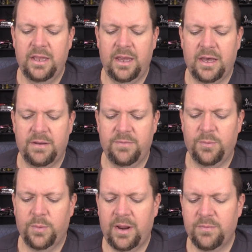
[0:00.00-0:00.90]
Uh, for
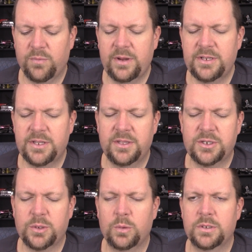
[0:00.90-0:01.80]
whatever reason, the
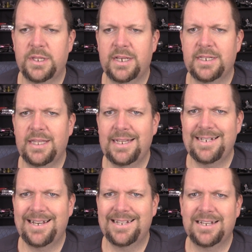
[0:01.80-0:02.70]
stores that it's
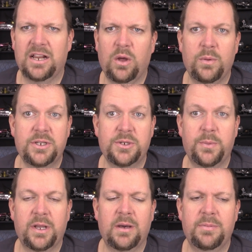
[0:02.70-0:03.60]
listed is not always
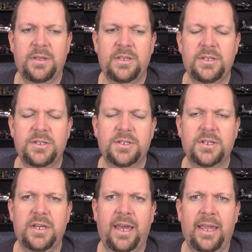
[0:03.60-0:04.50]
showing up as
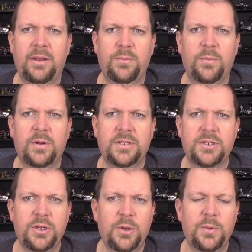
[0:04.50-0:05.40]
a what's
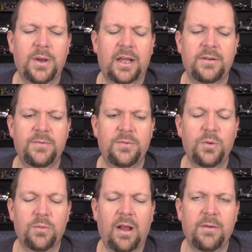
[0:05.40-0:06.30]
new, kind of
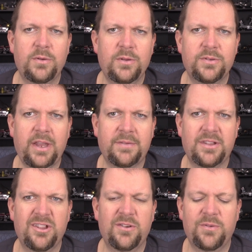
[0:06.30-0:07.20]
new arrivals. You have to
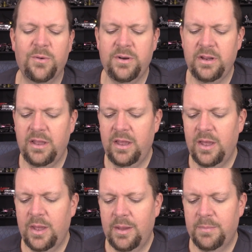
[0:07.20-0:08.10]
look for it.
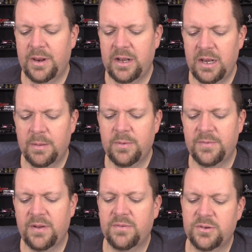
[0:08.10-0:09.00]
But a number of
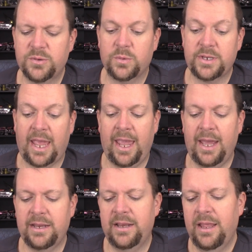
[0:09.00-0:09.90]
different stores
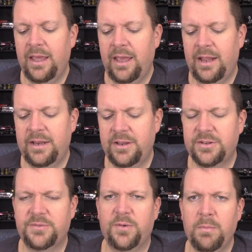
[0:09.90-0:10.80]
had it, and it
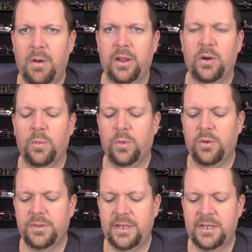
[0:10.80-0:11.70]
is from
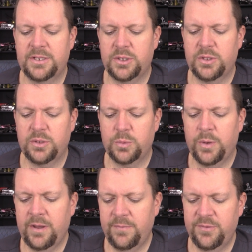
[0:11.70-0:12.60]
Microworld. It is
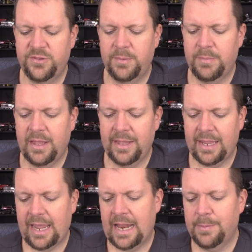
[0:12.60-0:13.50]
twelve
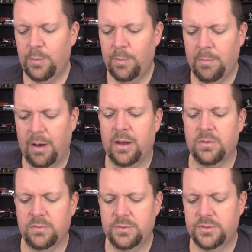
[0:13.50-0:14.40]
symbolic animal
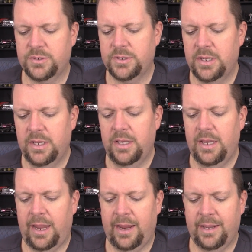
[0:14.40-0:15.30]
models,
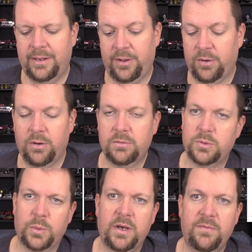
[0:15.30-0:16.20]
and there are
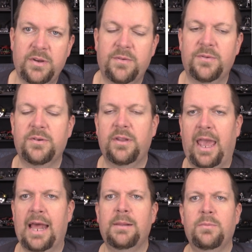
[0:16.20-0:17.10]
twelve different
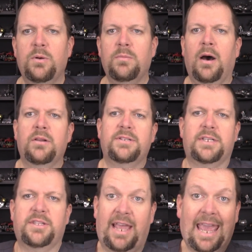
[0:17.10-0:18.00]
animal models,
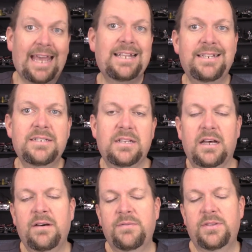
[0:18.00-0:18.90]
like the heads
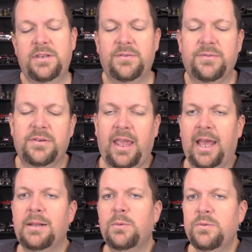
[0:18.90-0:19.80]
of the different
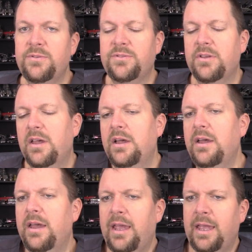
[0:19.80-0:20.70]
animals.
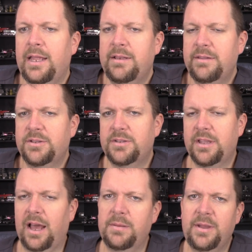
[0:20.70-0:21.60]
And this
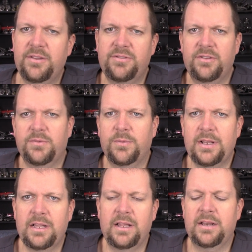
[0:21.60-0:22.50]
kind of makes sense, what
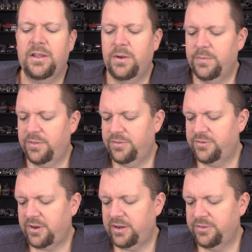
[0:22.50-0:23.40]
little I know with
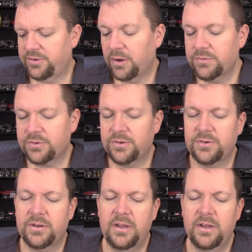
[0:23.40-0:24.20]
Chinese culture.